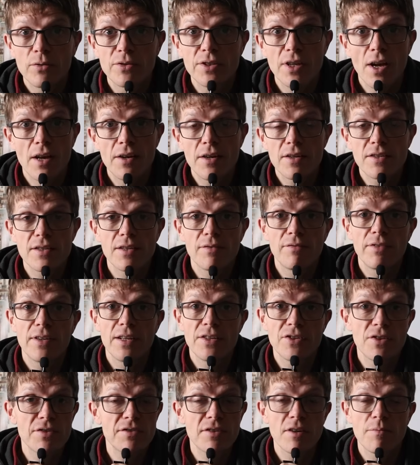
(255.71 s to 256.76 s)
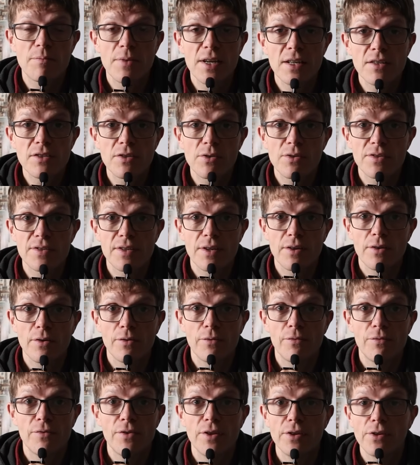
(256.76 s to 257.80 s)
Alternatively, just admit to
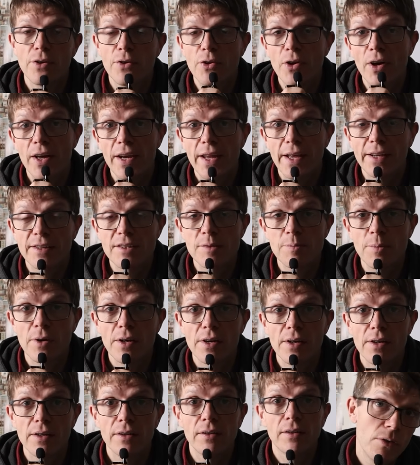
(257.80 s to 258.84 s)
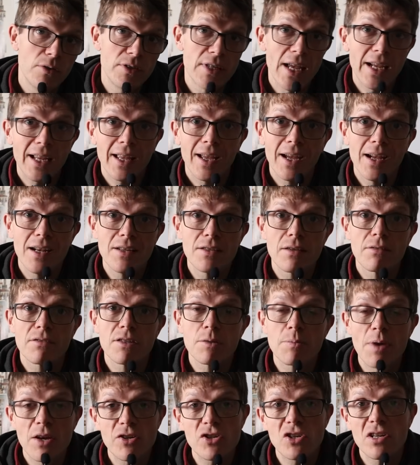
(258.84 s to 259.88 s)
yourself that you're not an expert. Your decades of
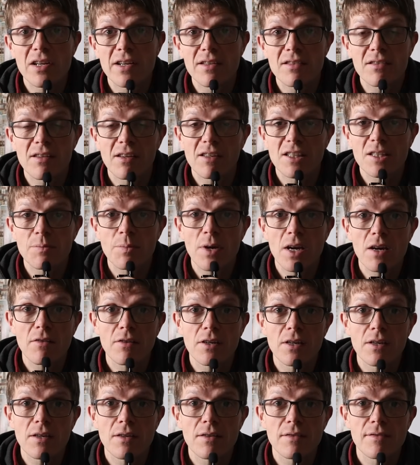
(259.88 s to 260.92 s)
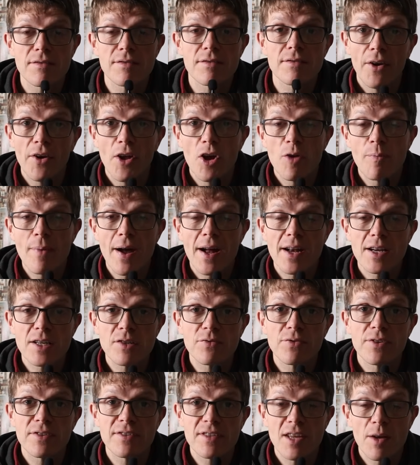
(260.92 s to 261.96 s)
specialist experience are no match
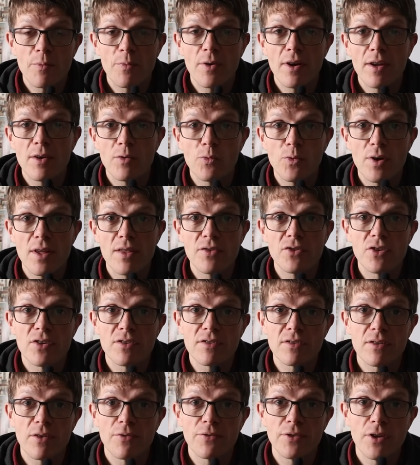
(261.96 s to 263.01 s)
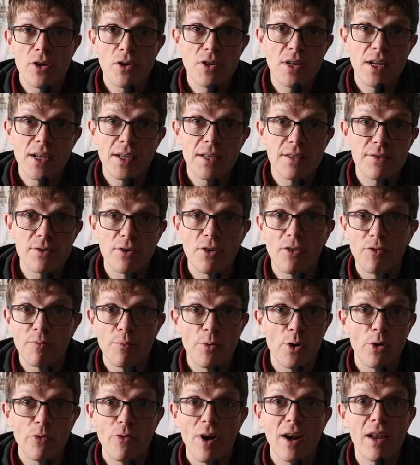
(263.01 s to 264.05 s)
for someone with just a few years of
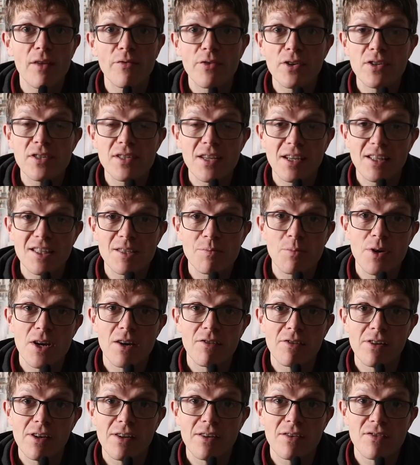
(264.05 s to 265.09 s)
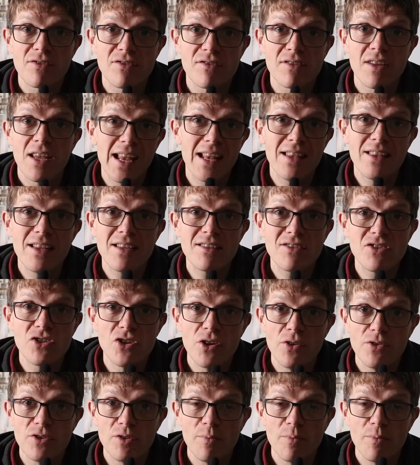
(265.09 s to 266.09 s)
more relevant experience in this new